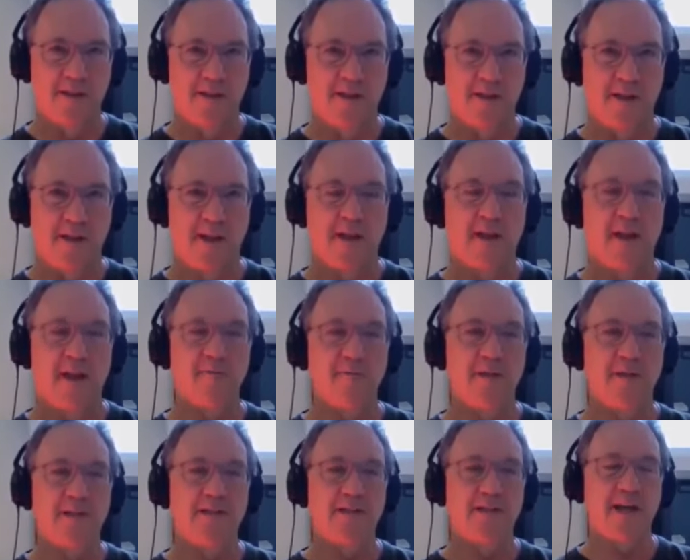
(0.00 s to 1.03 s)
Let me
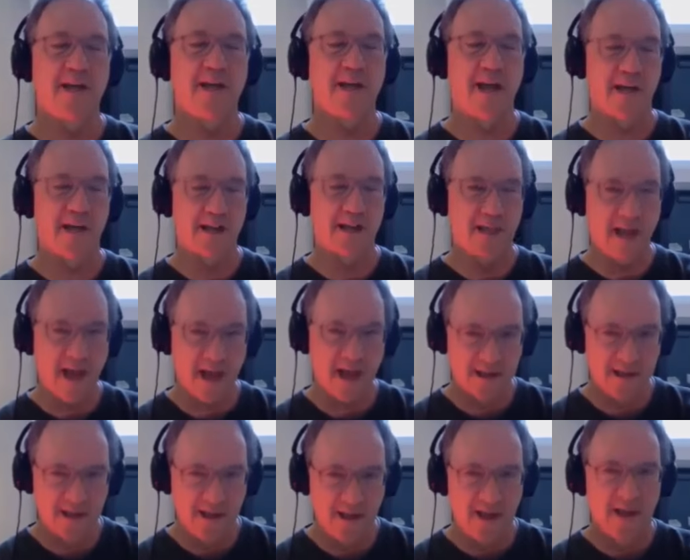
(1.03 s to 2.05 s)
say that again.
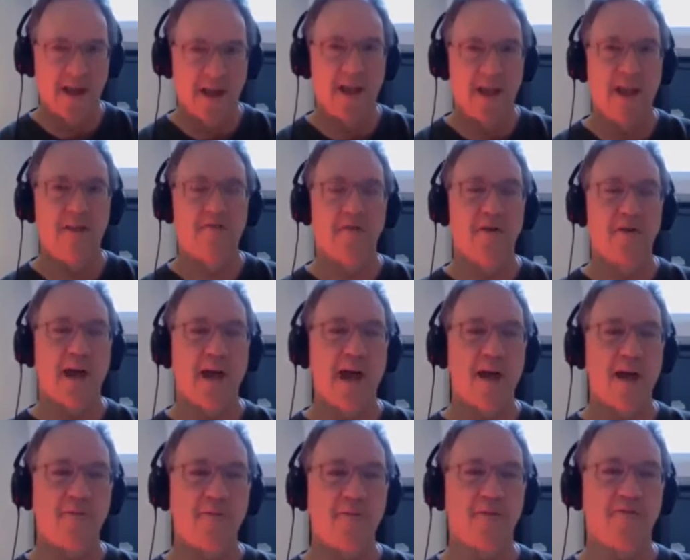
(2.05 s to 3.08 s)
If you
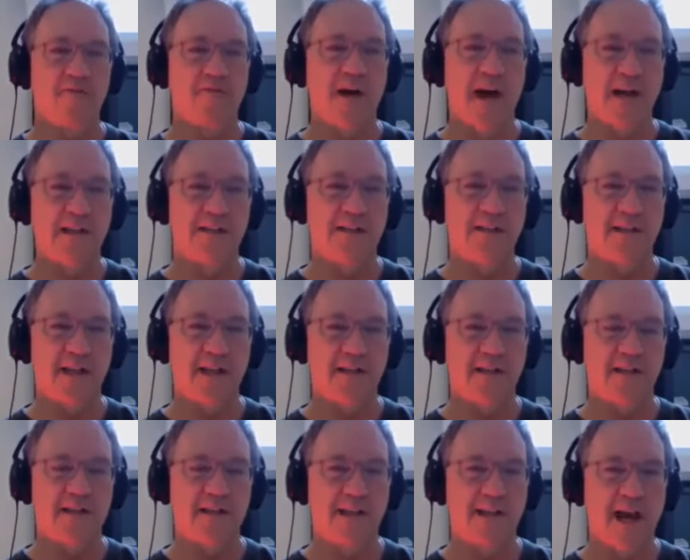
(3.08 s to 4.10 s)
amplify it 60
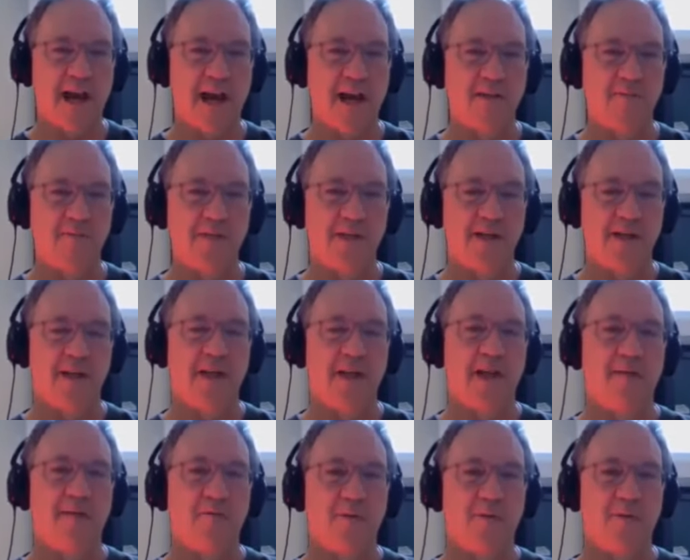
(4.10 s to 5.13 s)
times,
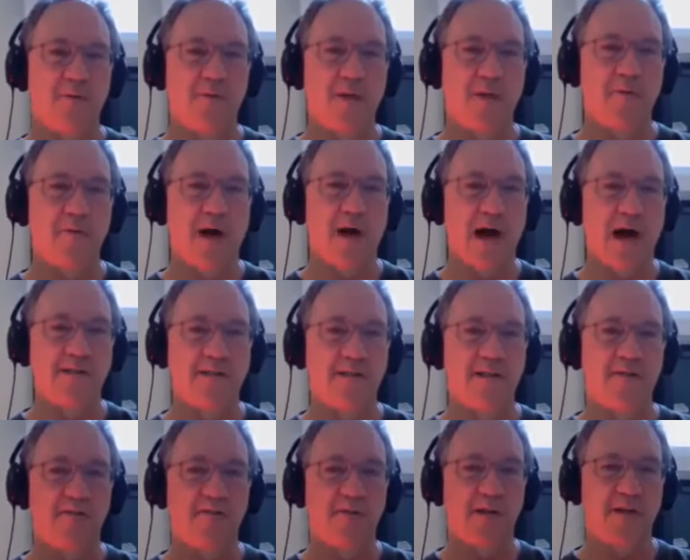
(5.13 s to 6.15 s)
it will be
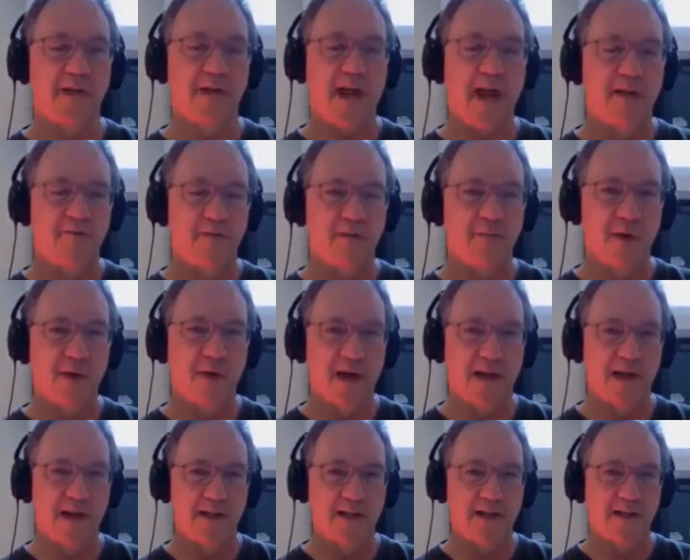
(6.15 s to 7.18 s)
positive with everybody.
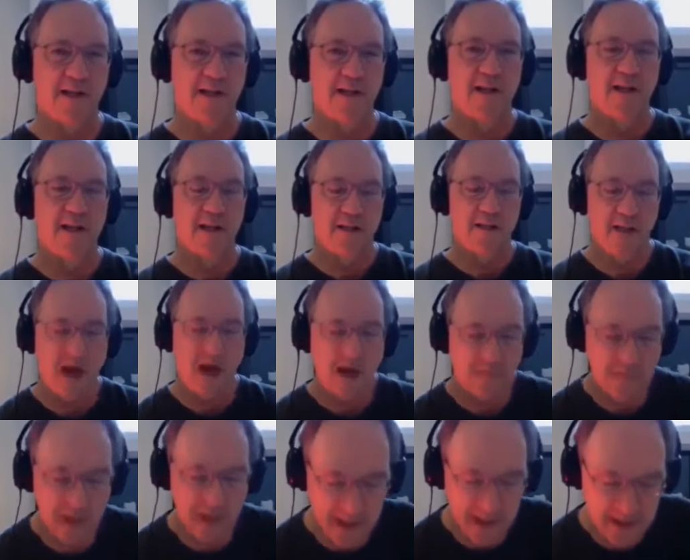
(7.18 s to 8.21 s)
That
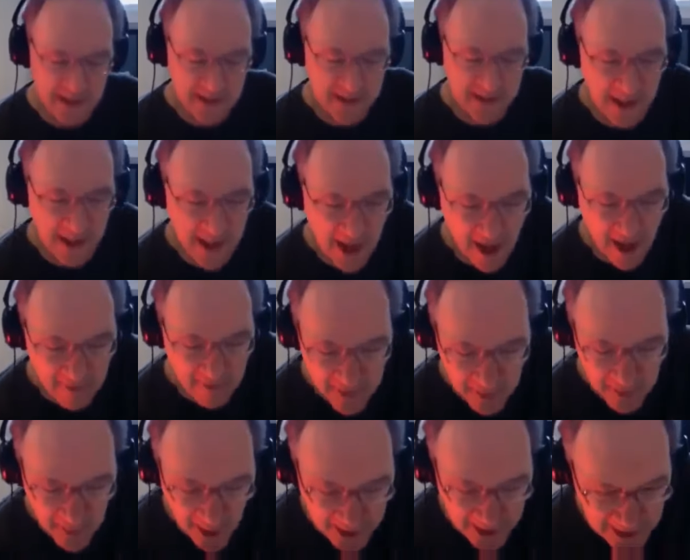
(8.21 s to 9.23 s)
means that
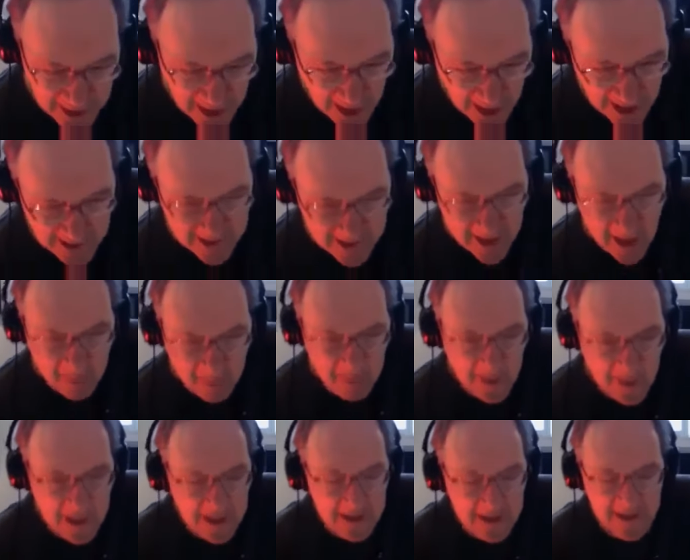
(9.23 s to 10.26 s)
everybody has a
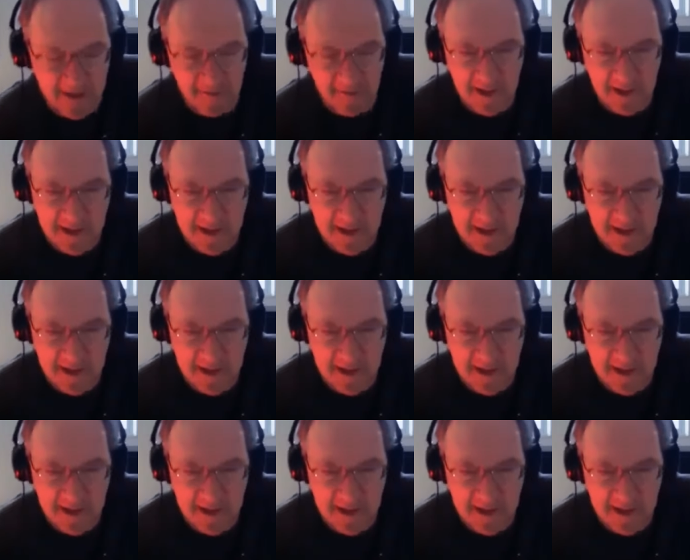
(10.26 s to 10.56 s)
piece of this